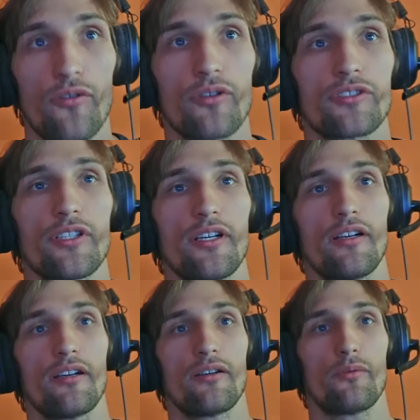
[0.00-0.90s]
course.
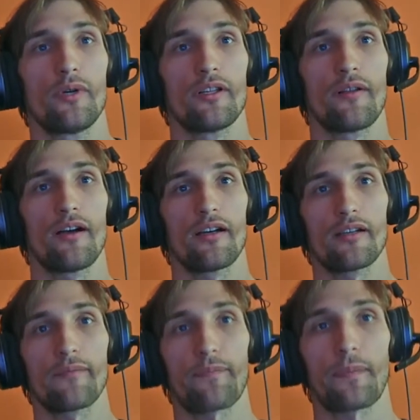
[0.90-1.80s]
Uh, well,
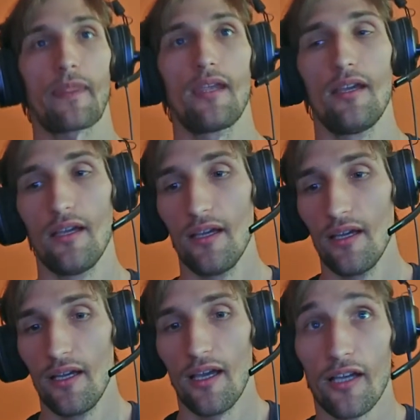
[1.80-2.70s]
um,
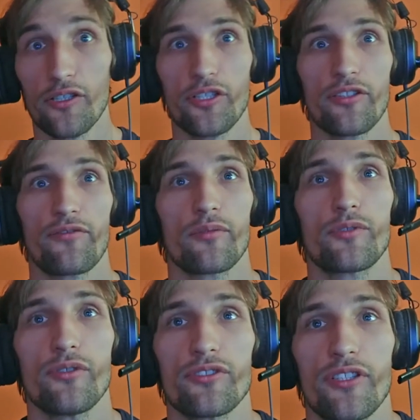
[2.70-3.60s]
I graduated from
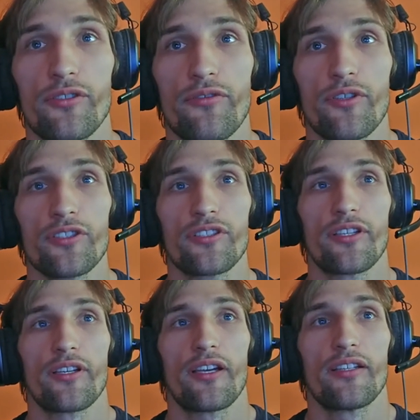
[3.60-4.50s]
Tula State
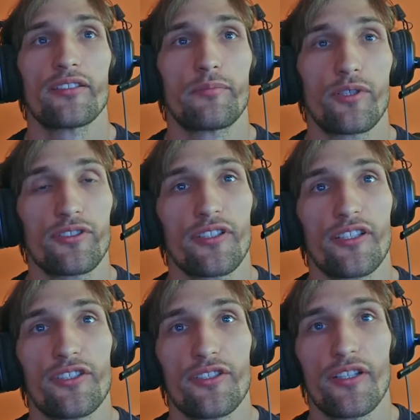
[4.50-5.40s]
University as a processing
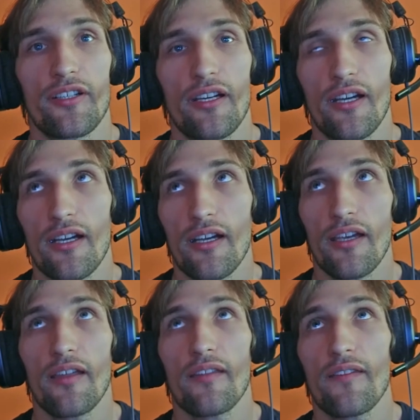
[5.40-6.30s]
engineer uh,
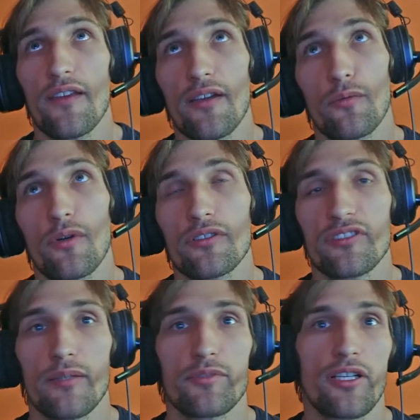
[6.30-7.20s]
and then worked
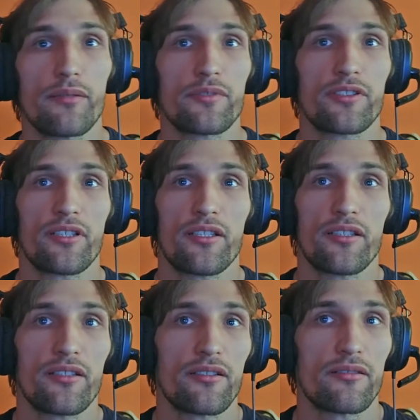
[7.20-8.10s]
sometimes
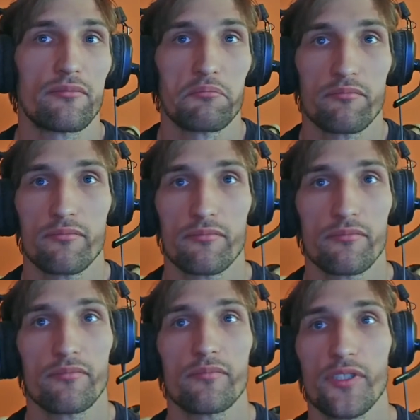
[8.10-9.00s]
uh,
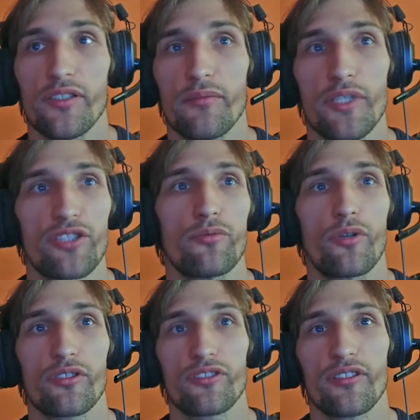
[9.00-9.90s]
in machine
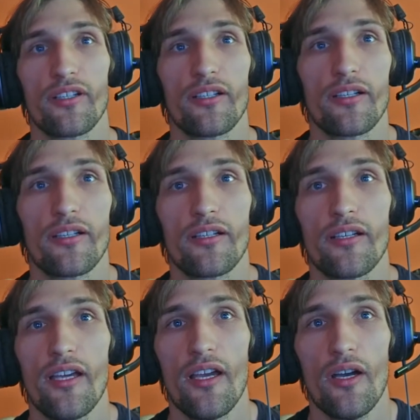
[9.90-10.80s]
works. Uh,
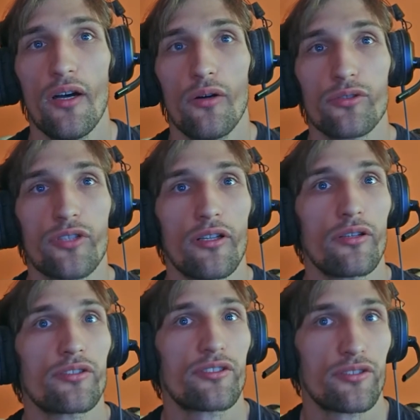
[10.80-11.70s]
also, I
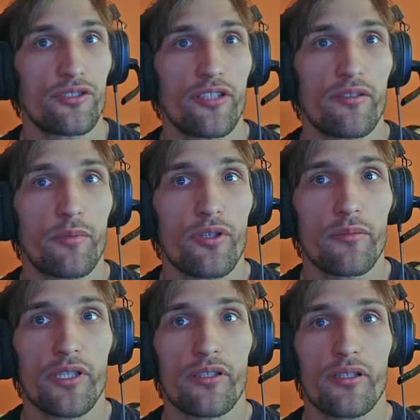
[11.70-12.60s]
learned Java
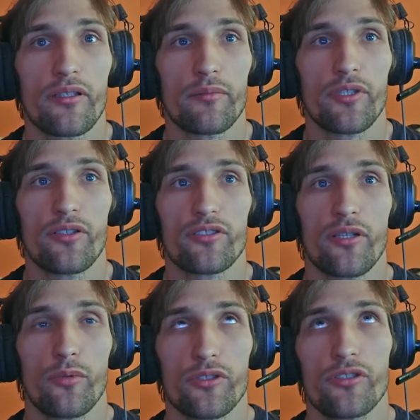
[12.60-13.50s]
programming uh, because
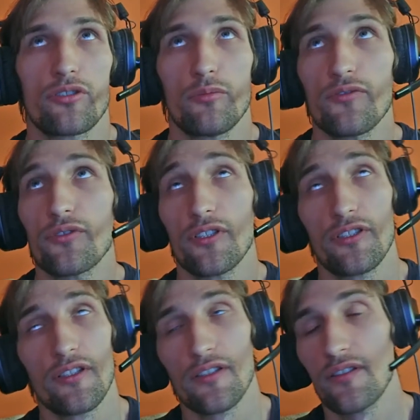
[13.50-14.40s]
I wanted to move to
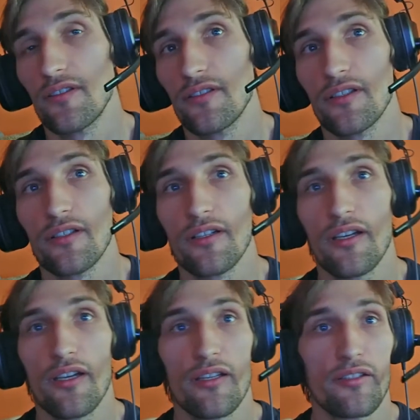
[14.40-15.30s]
IT. Uh,
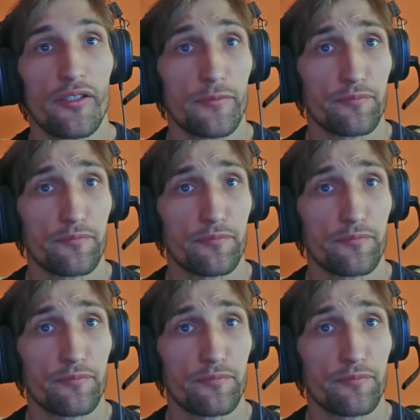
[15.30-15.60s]
and